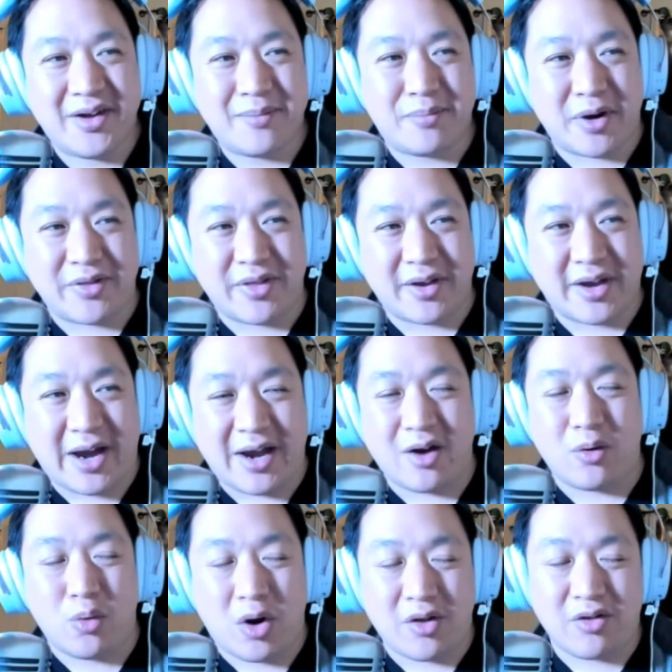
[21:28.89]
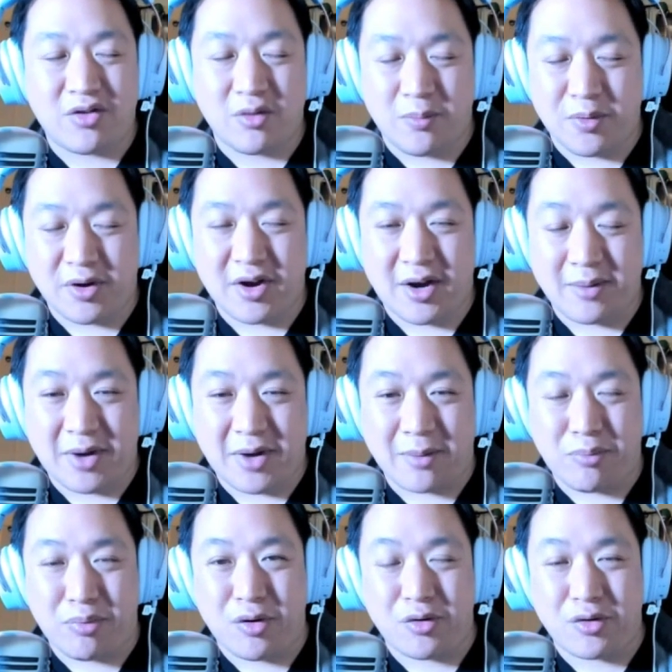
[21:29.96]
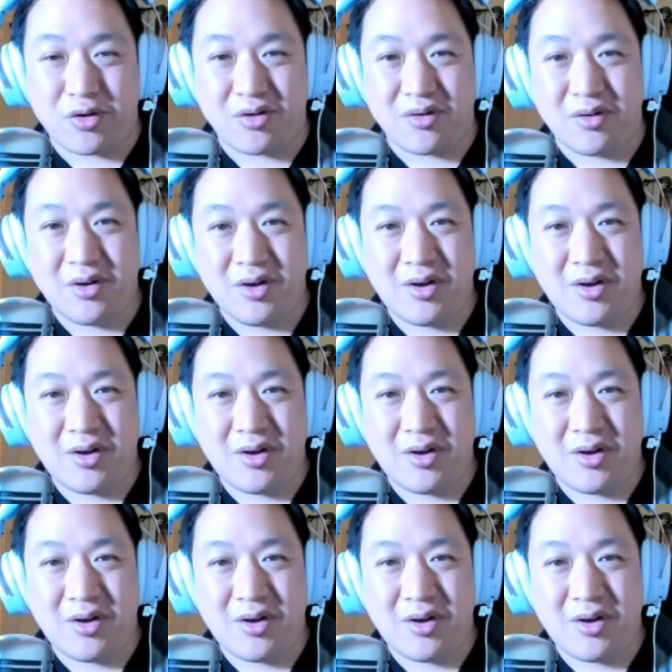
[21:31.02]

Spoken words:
but the guy who runs SuperCon, Mike Broder,